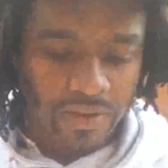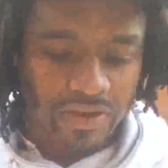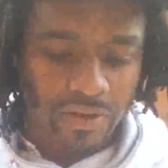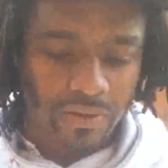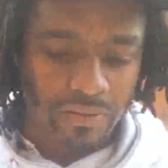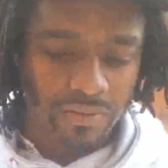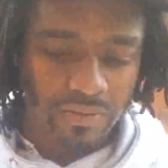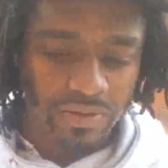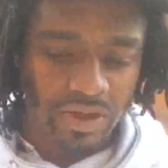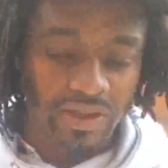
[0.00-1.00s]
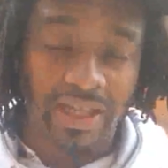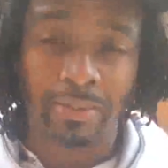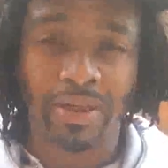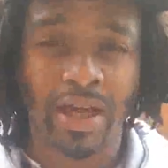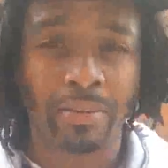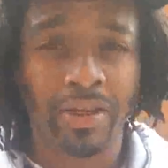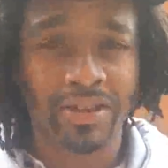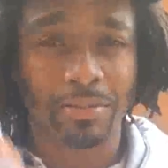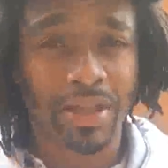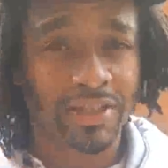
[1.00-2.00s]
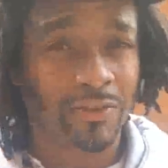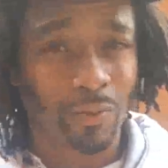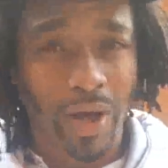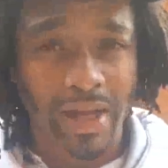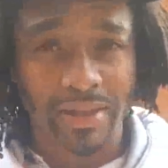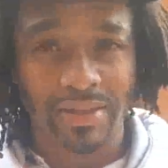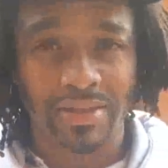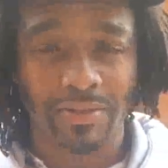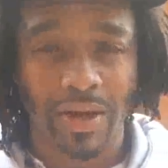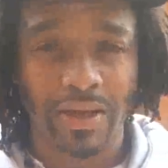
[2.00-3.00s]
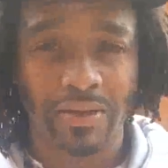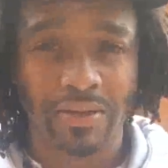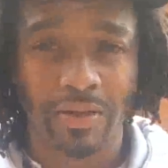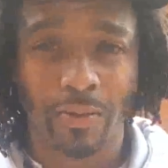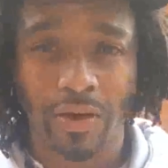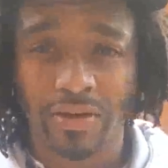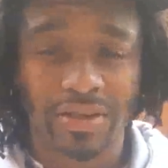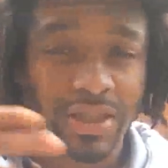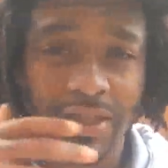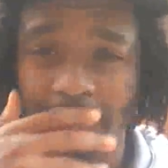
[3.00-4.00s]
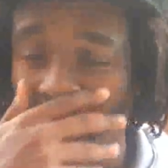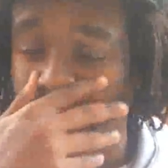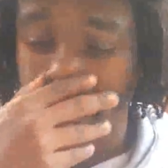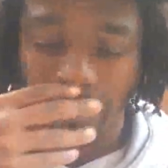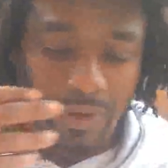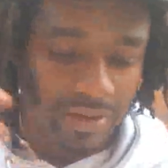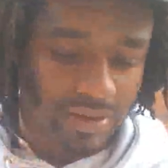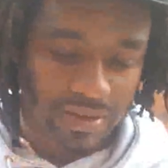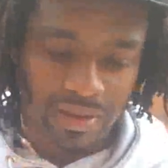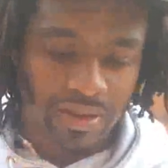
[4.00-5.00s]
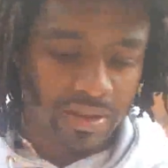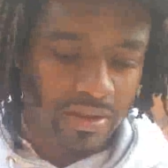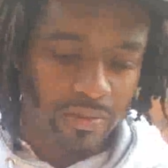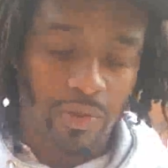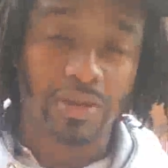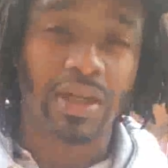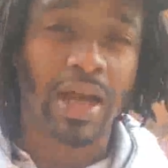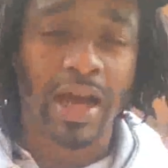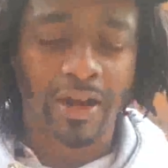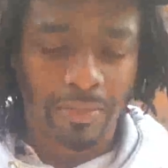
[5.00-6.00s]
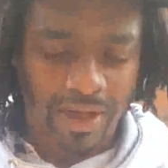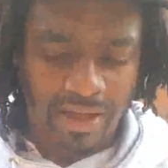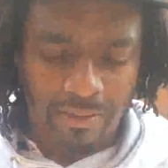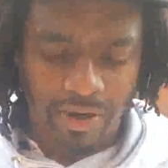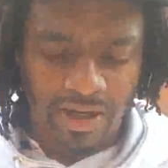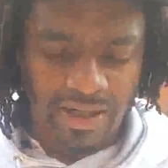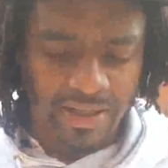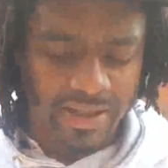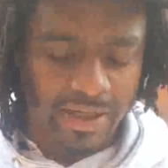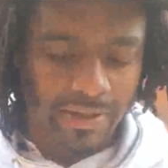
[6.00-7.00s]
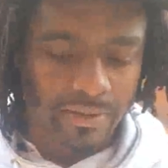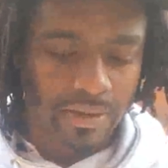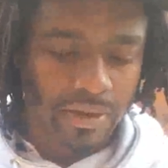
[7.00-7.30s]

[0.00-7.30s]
So, you know, Lebanon means a place of whiteness, right? You know, word to teach, man, word to hire, man, breaking that down.